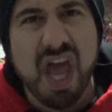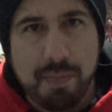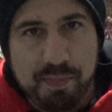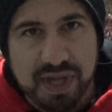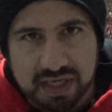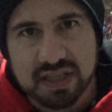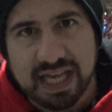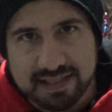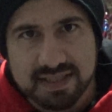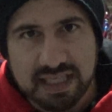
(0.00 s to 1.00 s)
epic
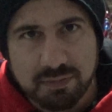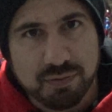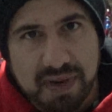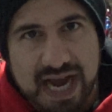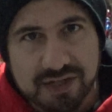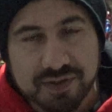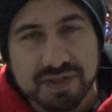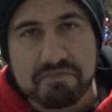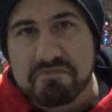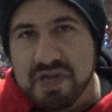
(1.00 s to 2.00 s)
lightsaber battle
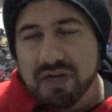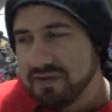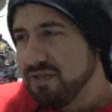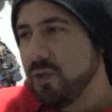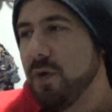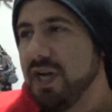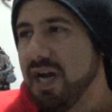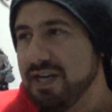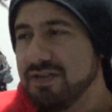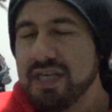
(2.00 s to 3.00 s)
in the middle of the toy
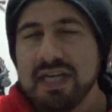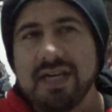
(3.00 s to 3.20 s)
aisle.